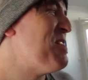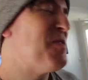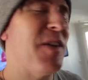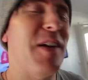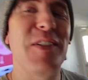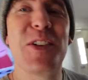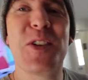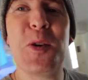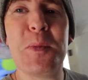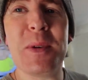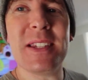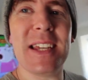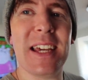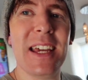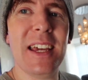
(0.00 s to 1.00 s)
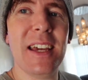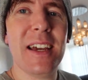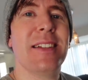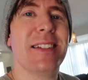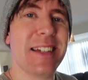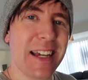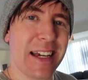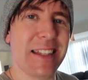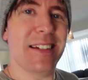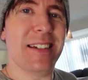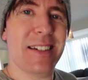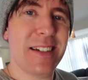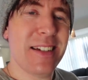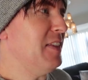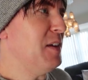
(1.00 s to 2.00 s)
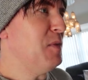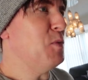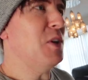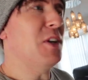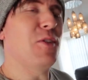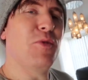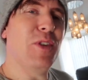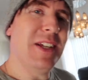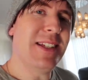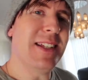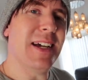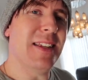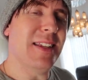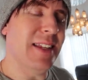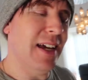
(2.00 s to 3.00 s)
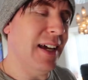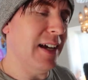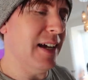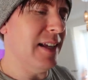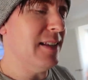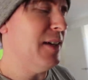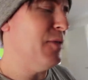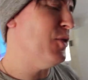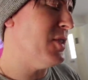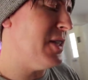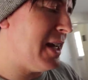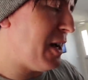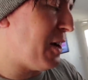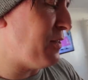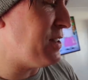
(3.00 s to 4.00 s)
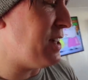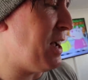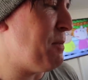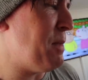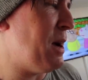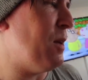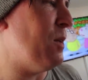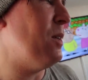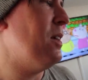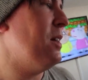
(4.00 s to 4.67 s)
we're having a cup of tea together, and then we're gonna restart the day again. Everyone's gonna get off timeout.